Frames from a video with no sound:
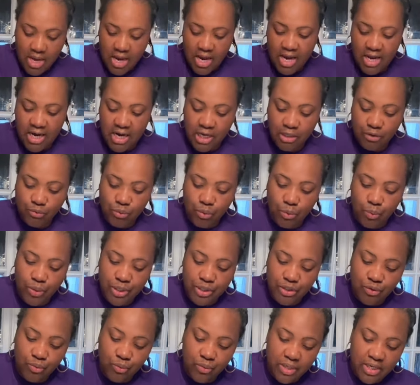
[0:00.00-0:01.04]
And that's what we're
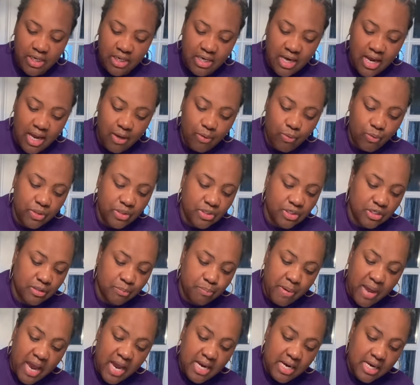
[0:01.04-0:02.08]
doing today. We're just
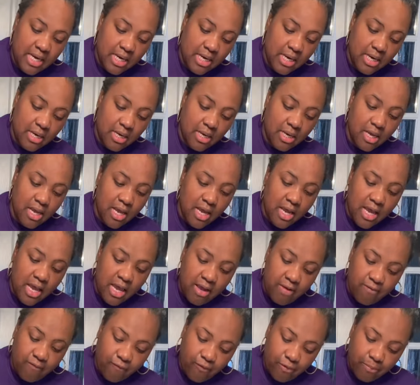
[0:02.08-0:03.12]
banking it.
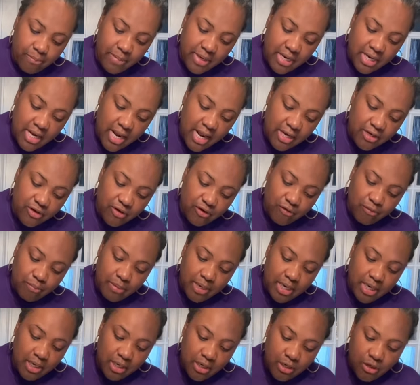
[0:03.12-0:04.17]
And for me, that just
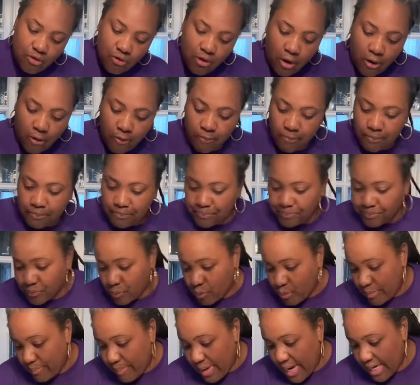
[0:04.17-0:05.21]
means, you know,
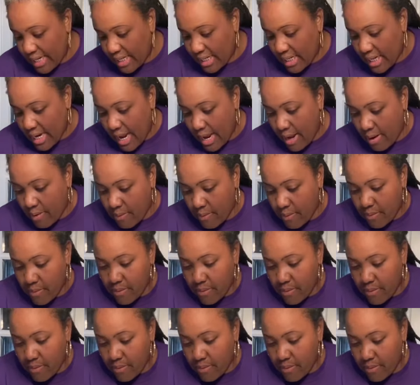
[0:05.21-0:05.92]
we banging it out.